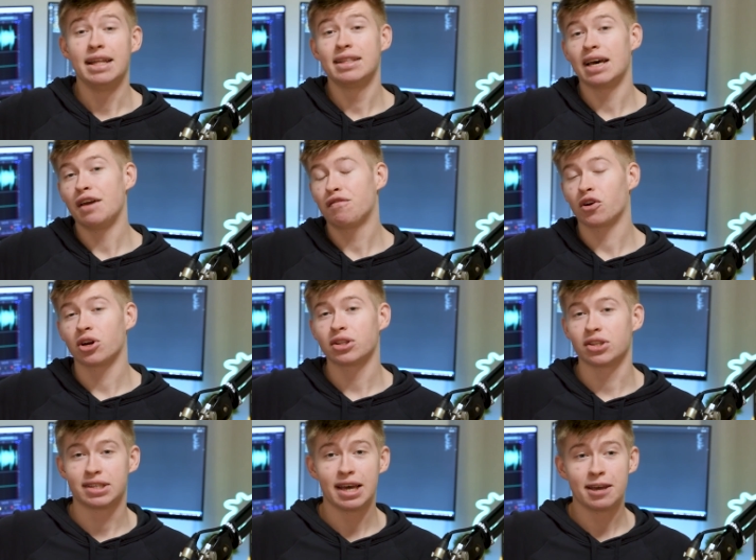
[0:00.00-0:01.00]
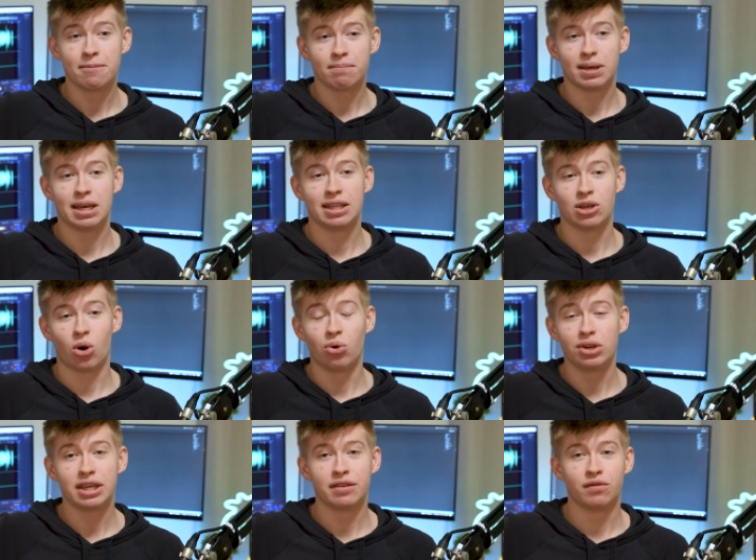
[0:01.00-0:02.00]
And I forgot to say, it
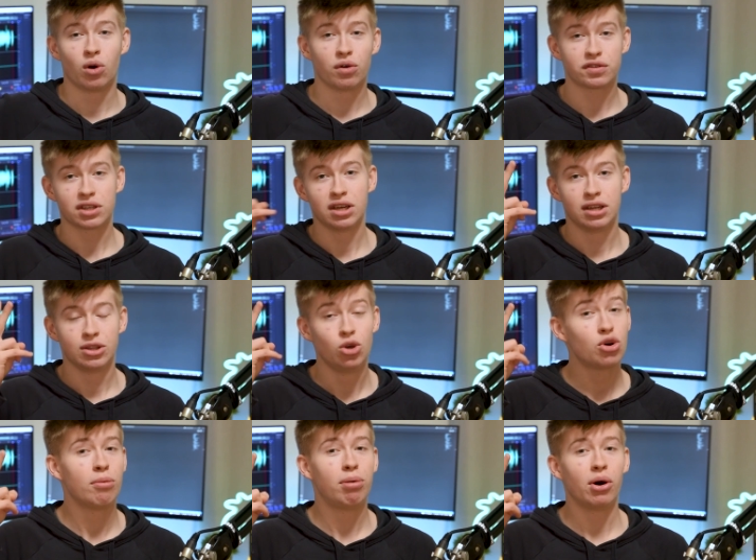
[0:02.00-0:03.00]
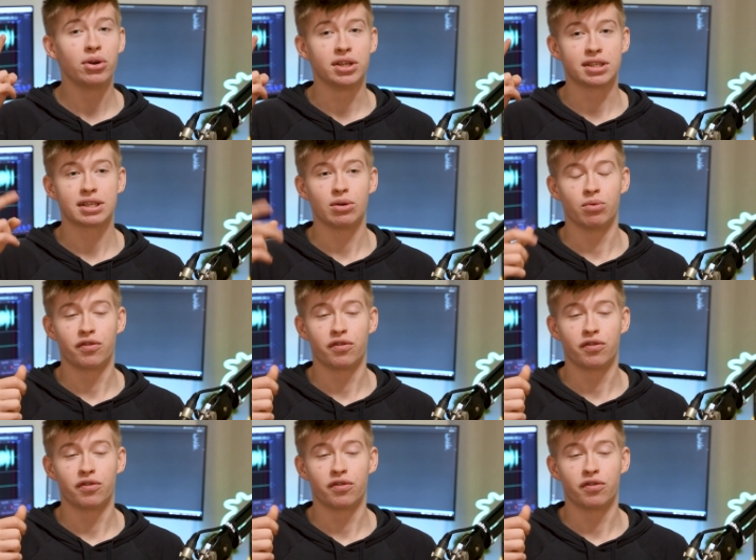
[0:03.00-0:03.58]
only involves two components.